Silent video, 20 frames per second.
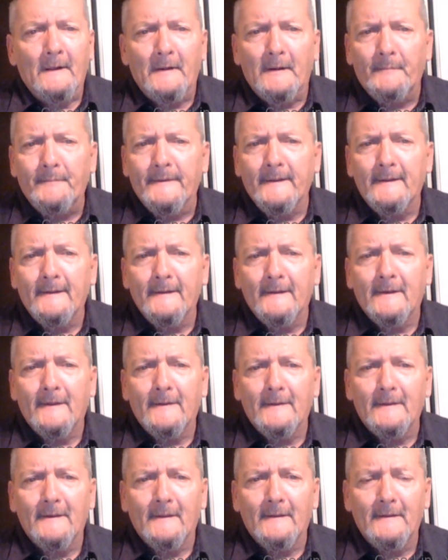Update
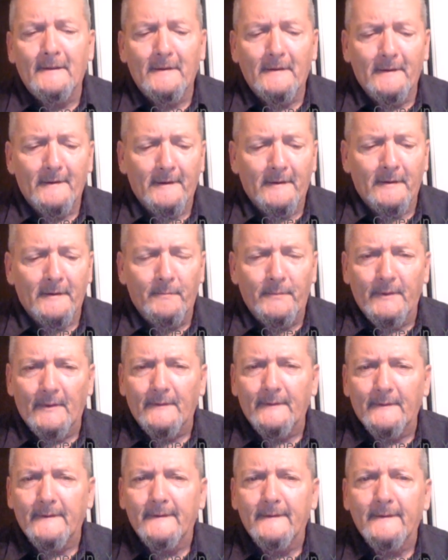on our
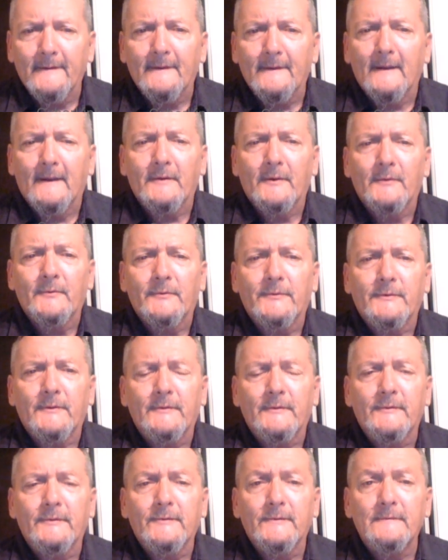building and on our
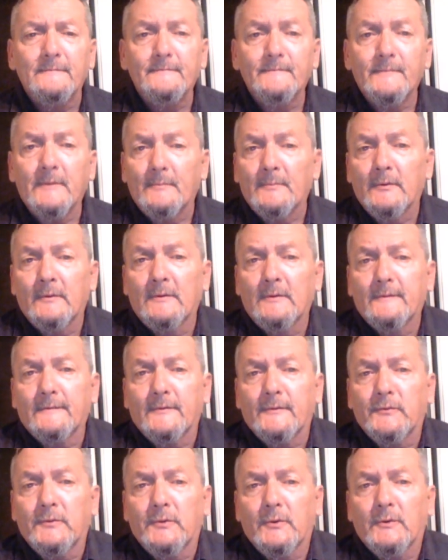church. I'm a little
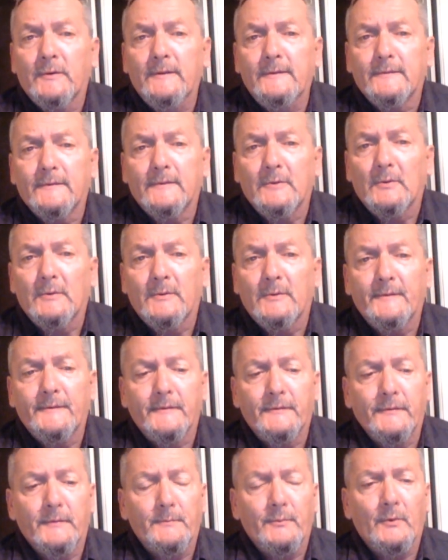discouraged and a little
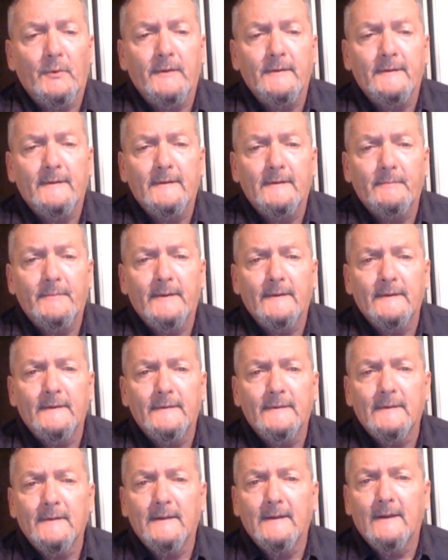disappointed, but
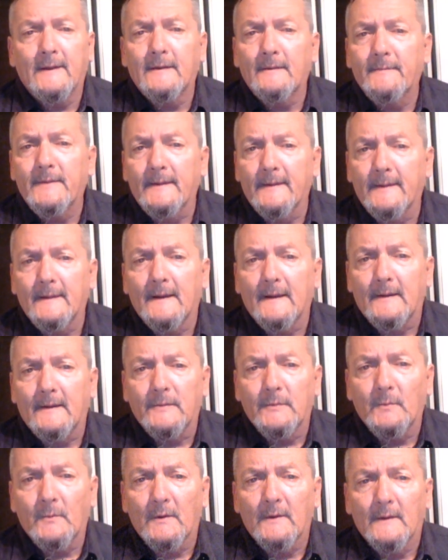it's got to be
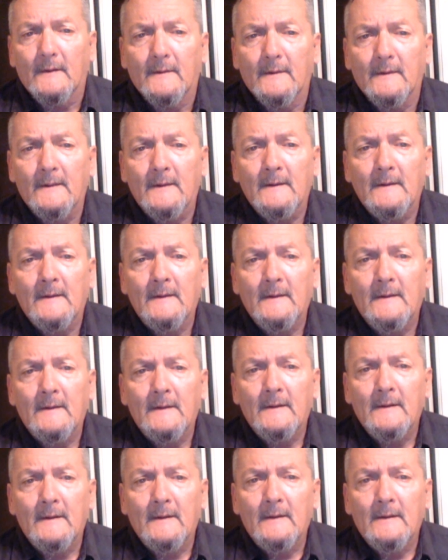God's will.
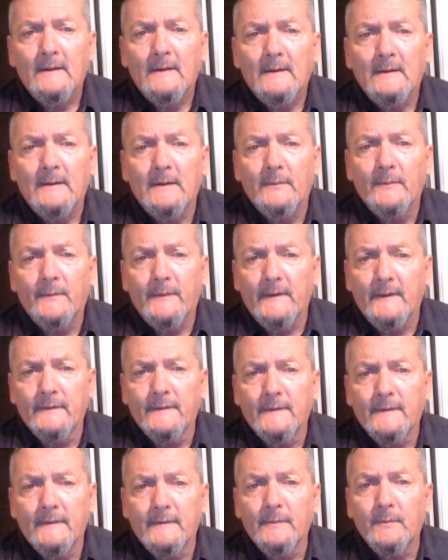If
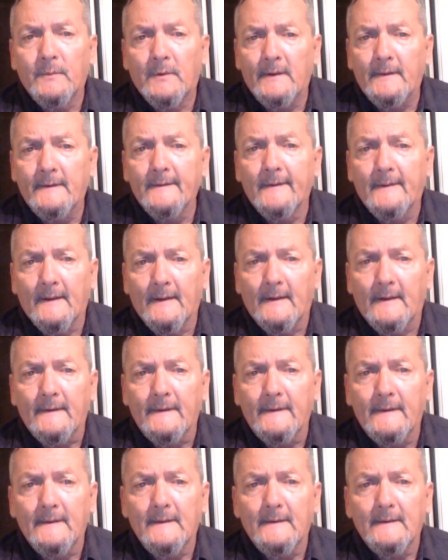this is what
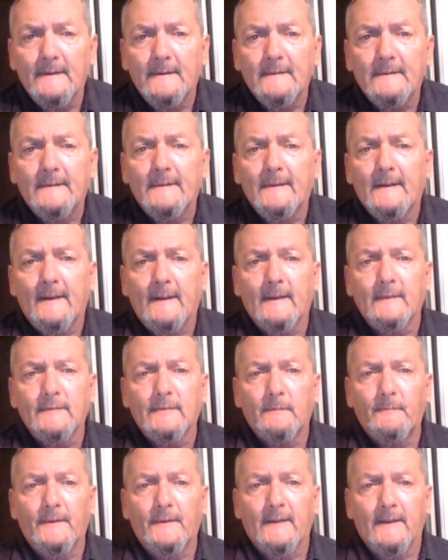God
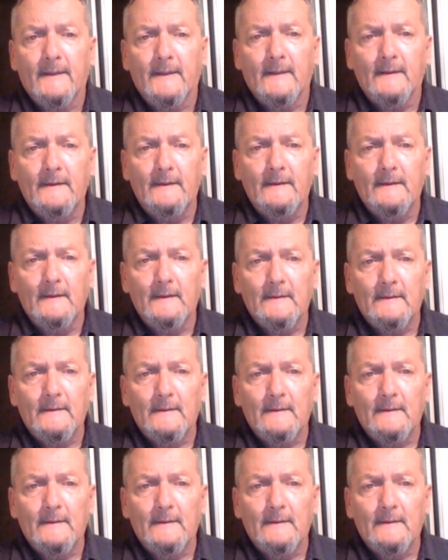has planned